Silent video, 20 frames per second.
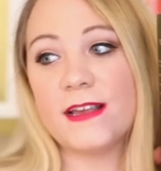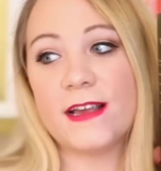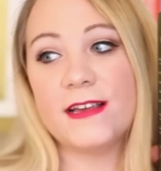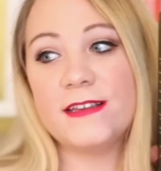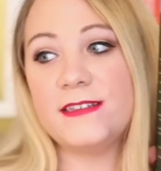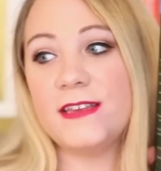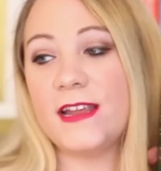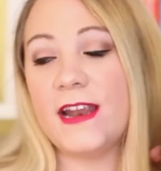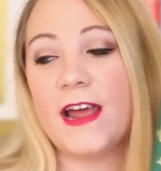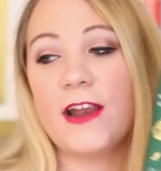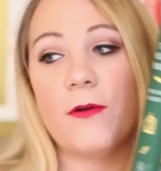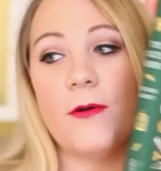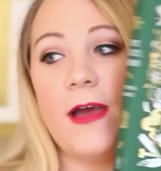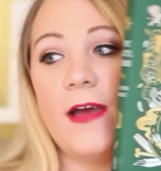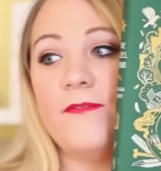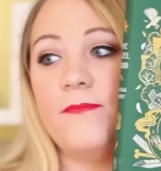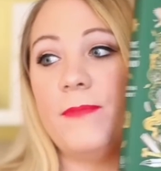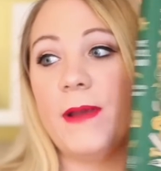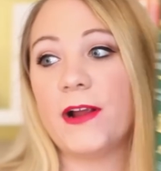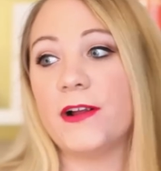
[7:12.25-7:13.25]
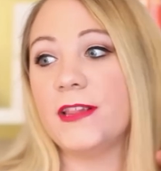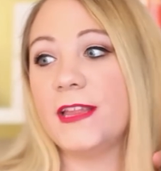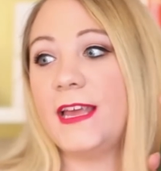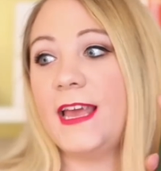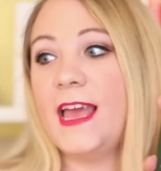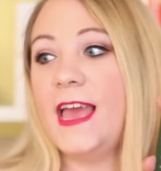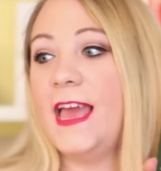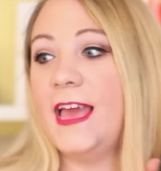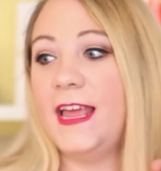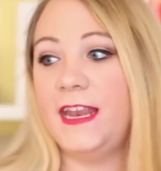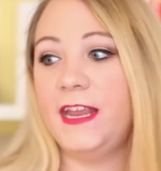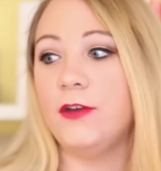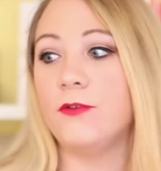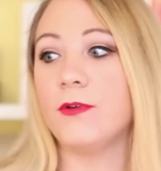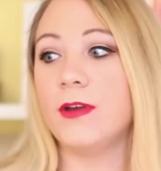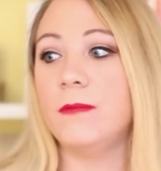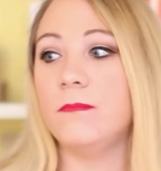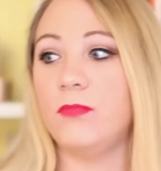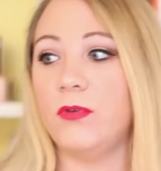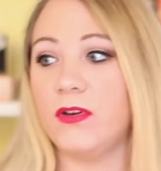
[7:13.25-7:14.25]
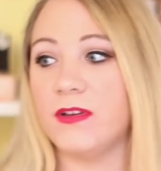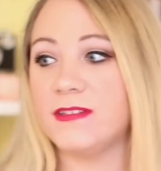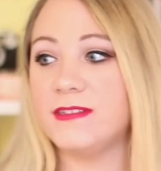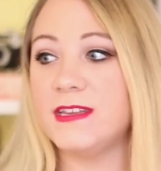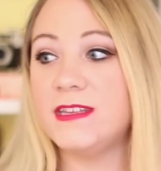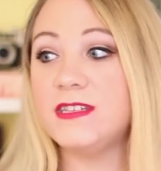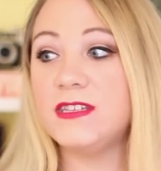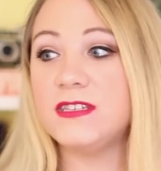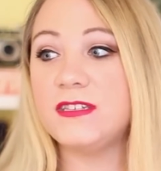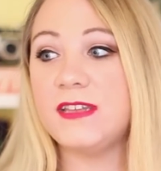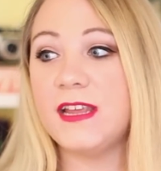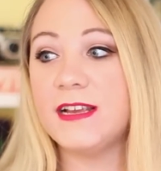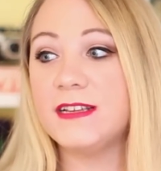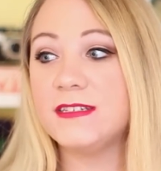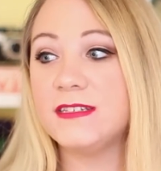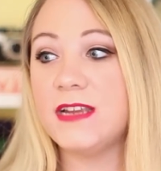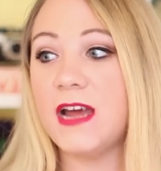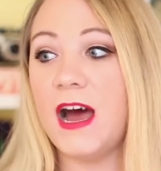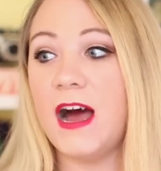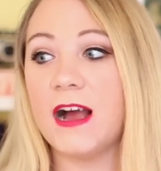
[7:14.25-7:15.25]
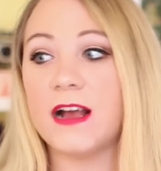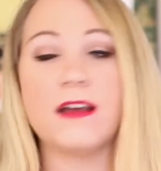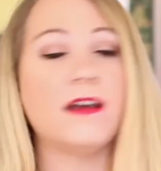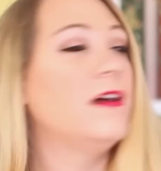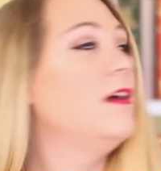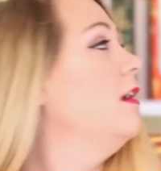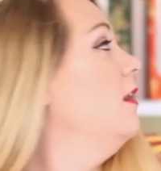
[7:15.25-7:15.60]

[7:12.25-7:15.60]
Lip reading: Like I said, I don't have barely any green books. Let's just take stock.